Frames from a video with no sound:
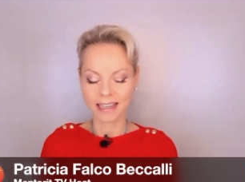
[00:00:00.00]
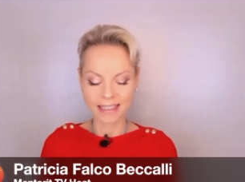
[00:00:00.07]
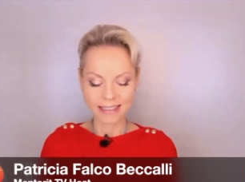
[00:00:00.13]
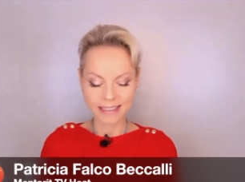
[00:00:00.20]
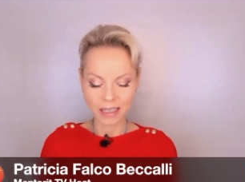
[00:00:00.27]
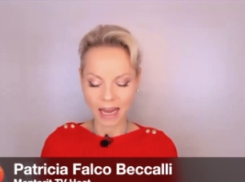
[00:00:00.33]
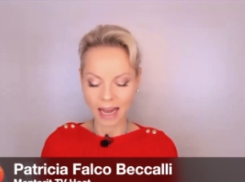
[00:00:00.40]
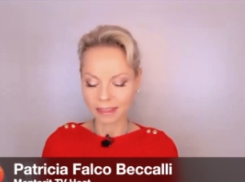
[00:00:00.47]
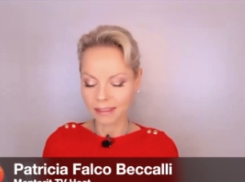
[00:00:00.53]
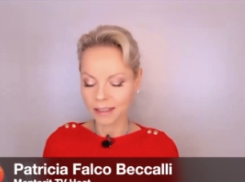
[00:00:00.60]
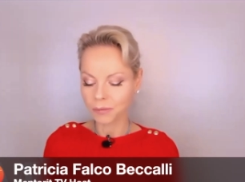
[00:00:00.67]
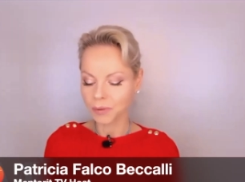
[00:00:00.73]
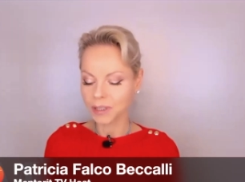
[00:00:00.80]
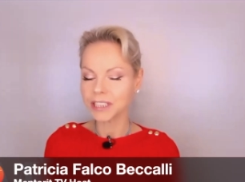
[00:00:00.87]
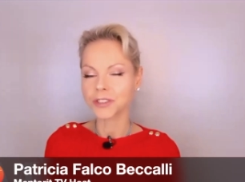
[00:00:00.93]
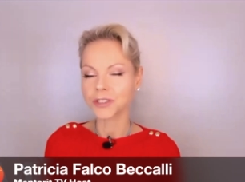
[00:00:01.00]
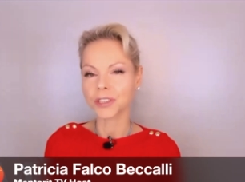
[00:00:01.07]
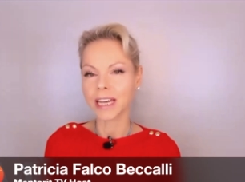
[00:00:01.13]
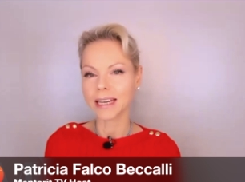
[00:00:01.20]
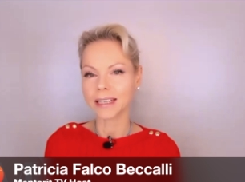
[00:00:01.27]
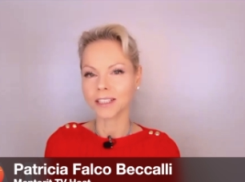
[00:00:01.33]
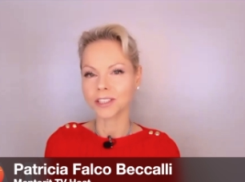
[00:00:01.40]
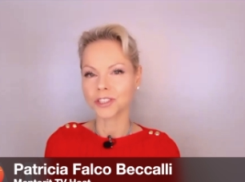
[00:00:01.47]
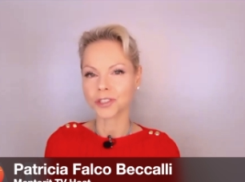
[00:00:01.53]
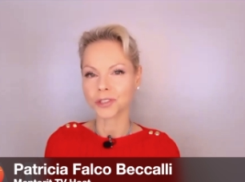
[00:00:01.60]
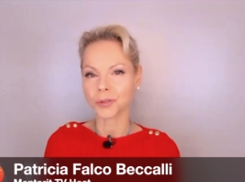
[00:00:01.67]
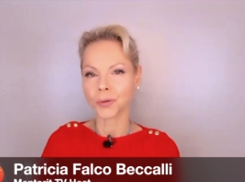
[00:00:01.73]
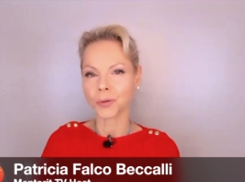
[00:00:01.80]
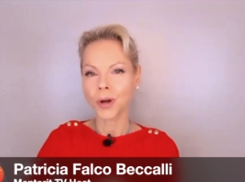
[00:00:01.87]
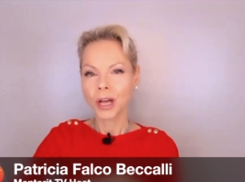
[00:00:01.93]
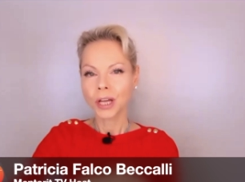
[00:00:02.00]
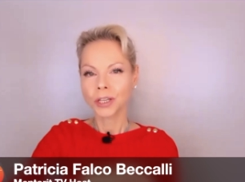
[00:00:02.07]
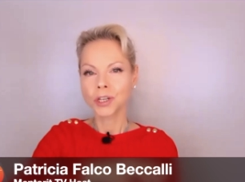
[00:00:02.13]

And I think we need to get into,